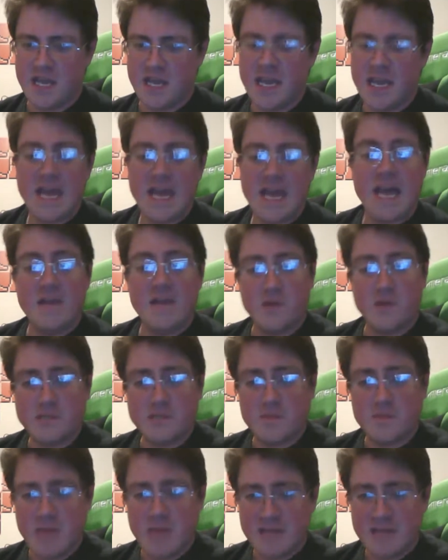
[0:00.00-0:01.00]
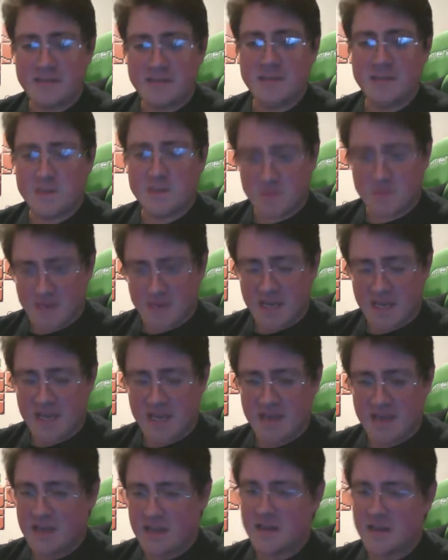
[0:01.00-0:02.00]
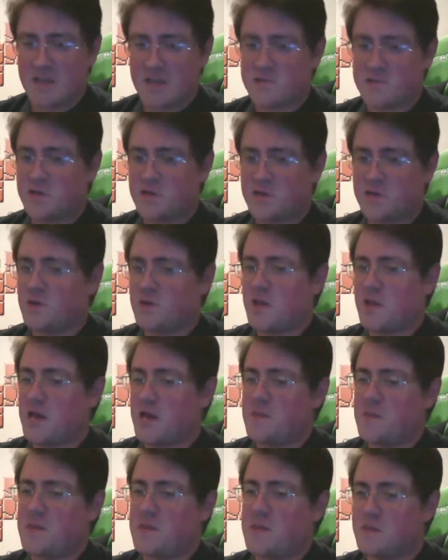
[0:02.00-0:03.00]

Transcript: And what's amazing to me, and I'm sure to a lot of people,